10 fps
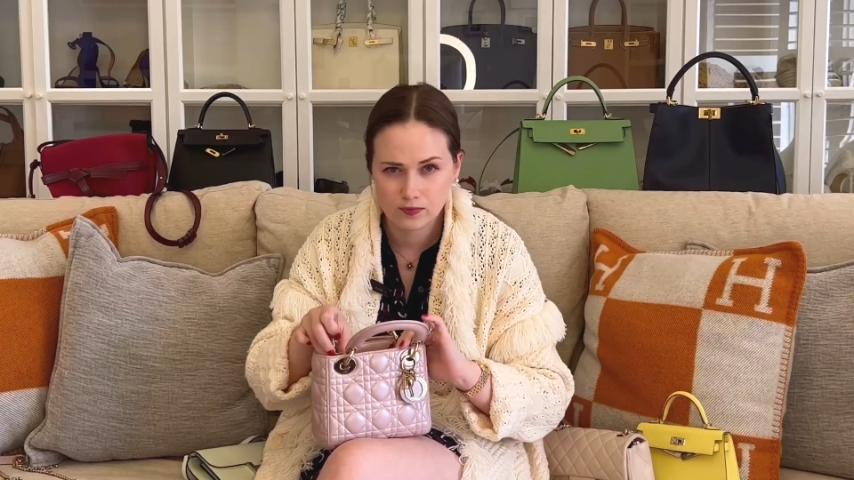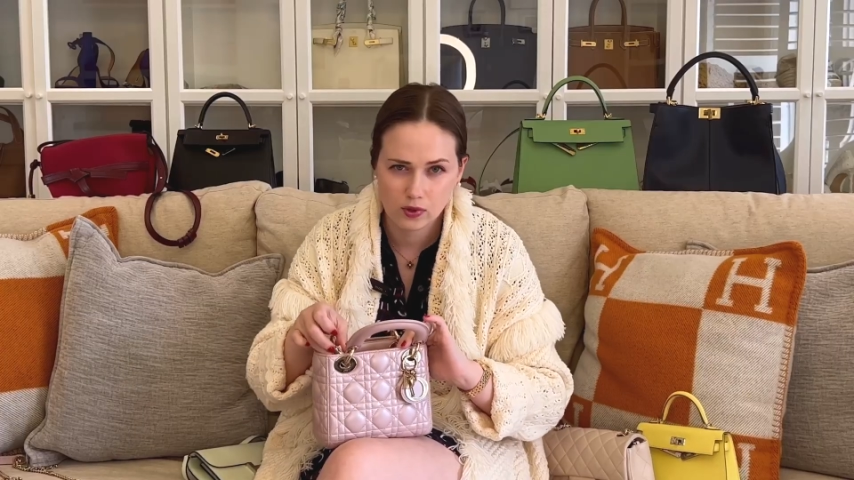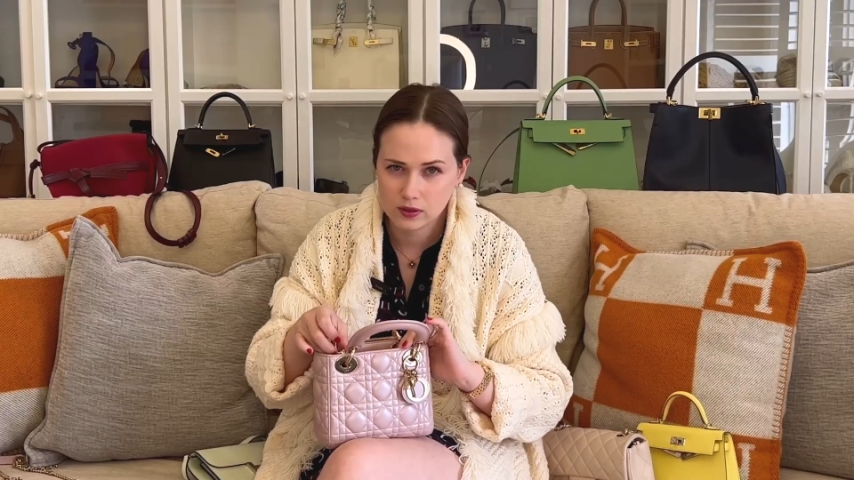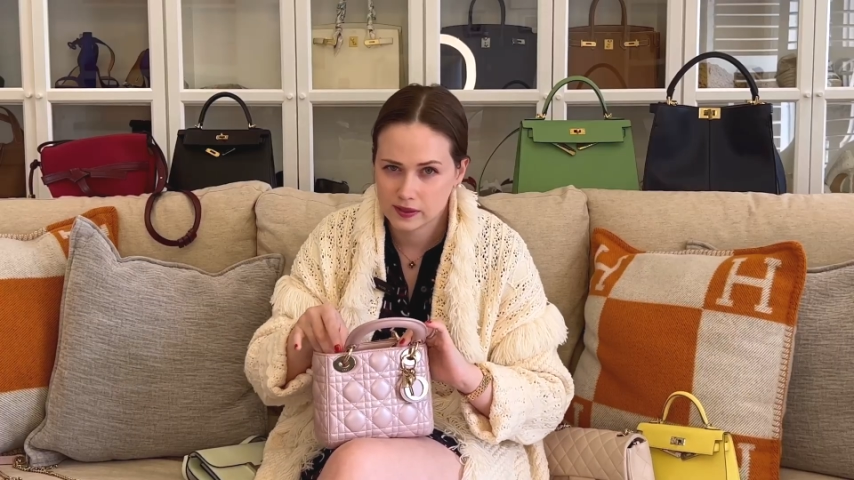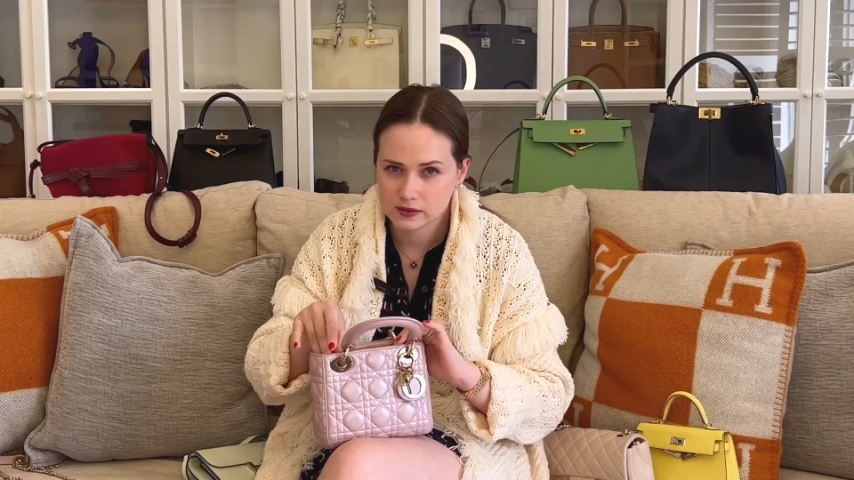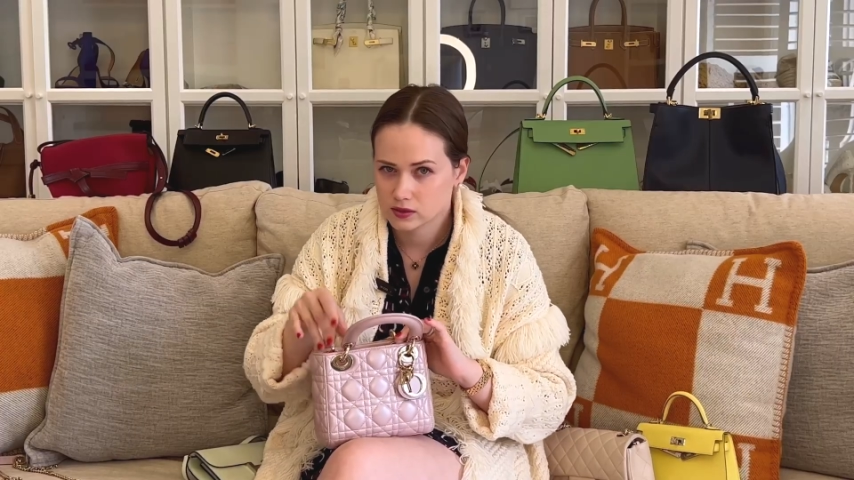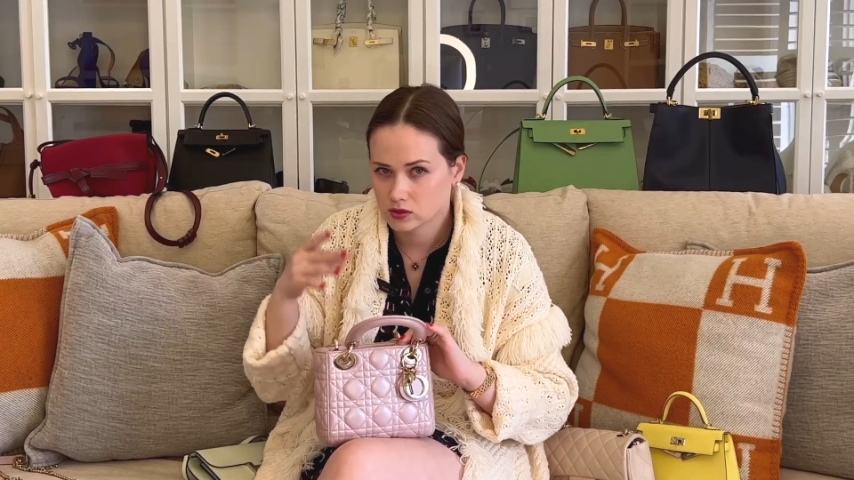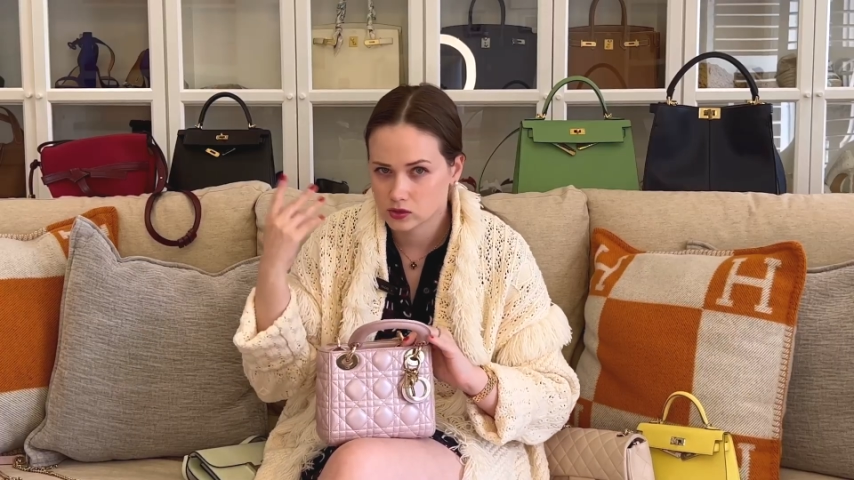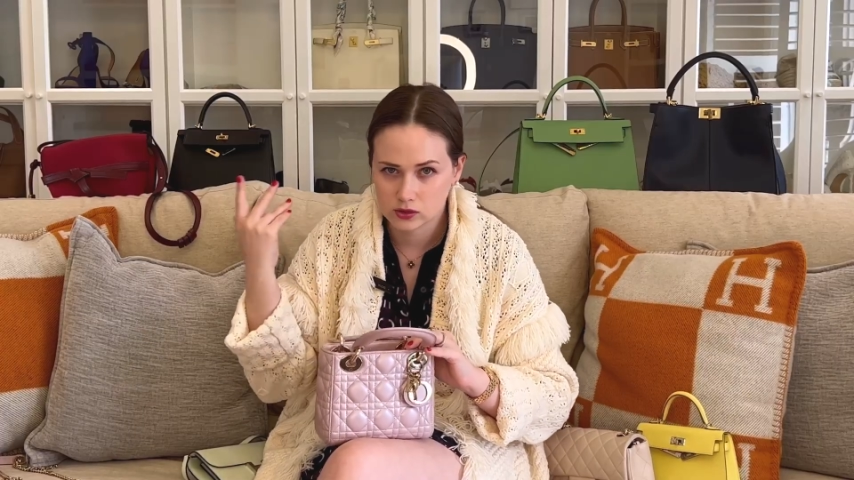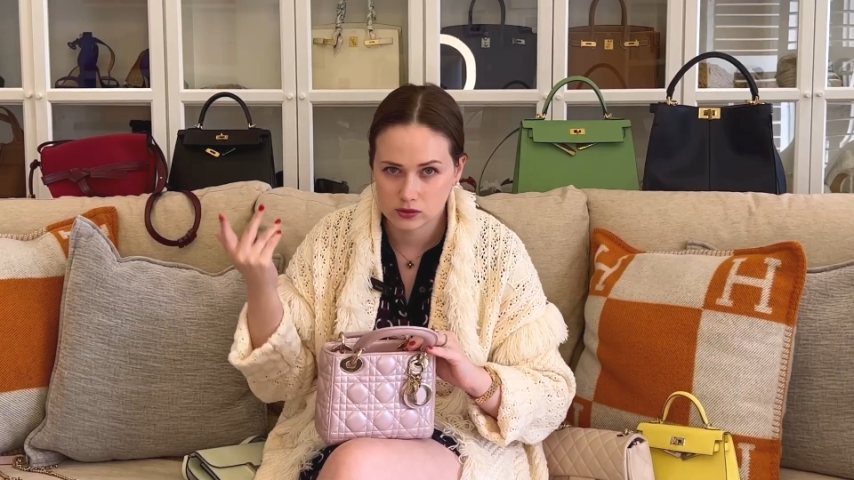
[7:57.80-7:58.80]

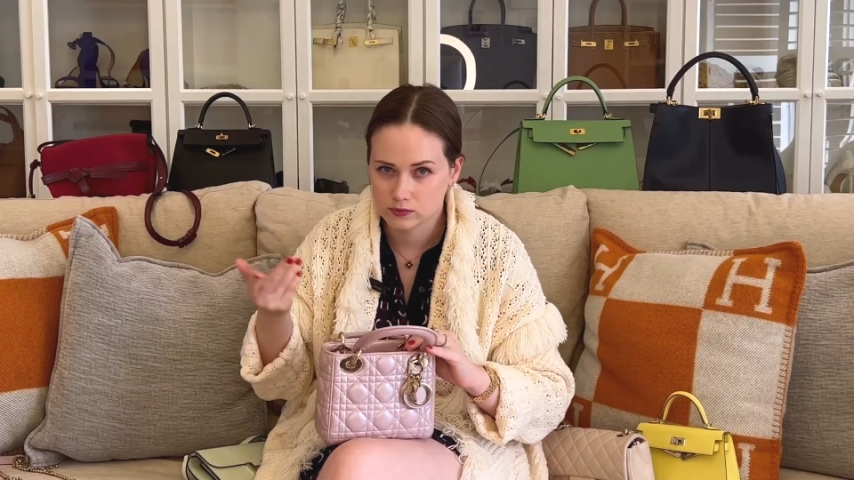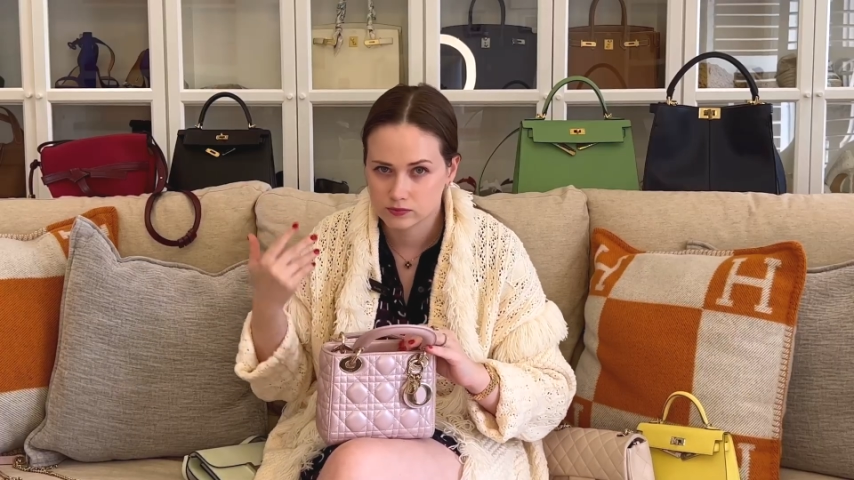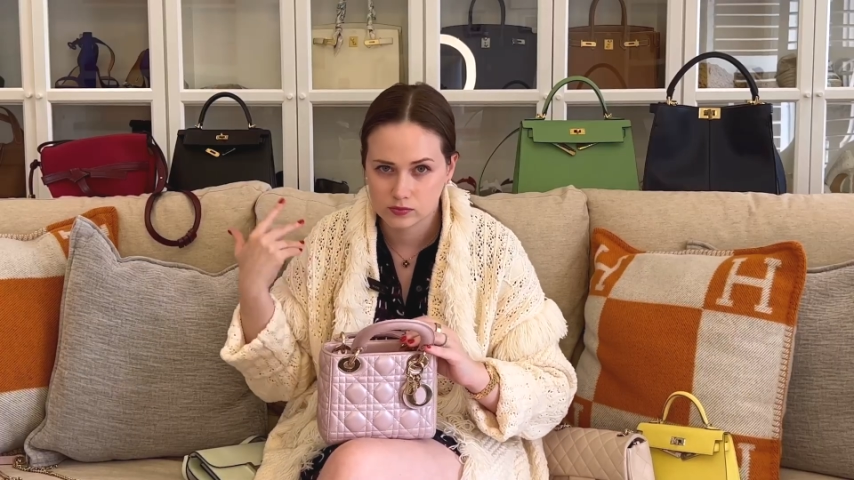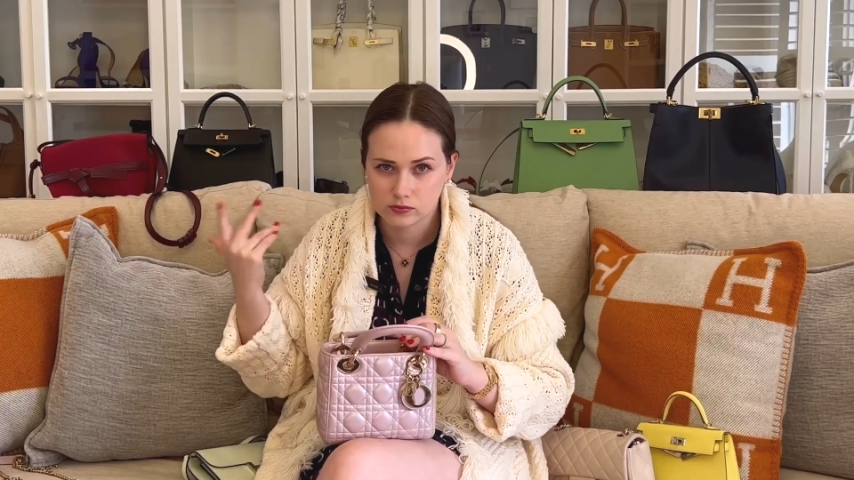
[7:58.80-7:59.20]
polyester